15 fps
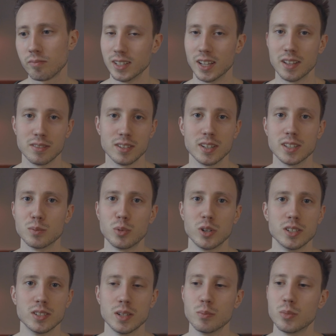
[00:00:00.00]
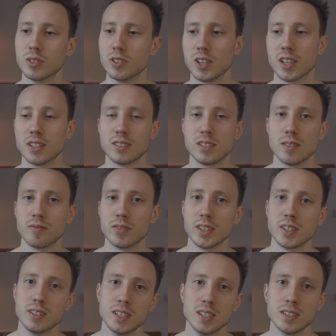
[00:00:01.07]
I think it's pretty simple to get
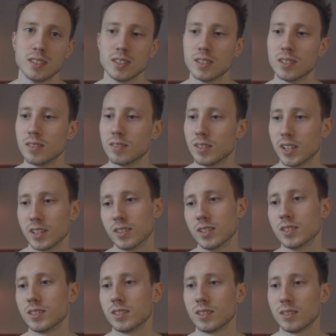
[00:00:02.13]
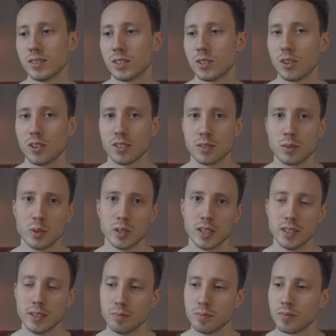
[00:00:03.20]
something easy like this started
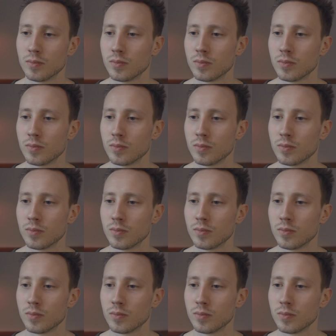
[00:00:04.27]
quickly.